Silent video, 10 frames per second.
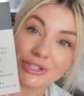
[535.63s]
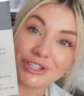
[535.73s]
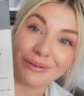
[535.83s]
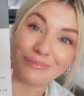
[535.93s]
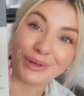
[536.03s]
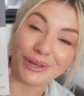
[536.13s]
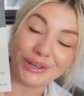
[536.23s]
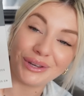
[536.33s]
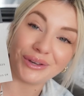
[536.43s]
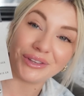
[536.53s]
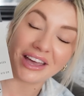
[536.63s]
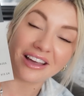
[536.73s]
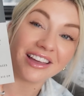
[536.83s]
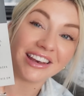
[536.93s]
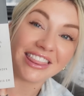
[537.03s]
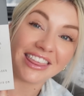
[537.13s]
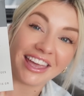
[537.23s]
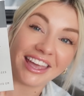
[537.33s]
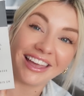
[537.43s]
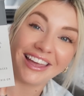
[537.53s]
shampoo, that kind of thing.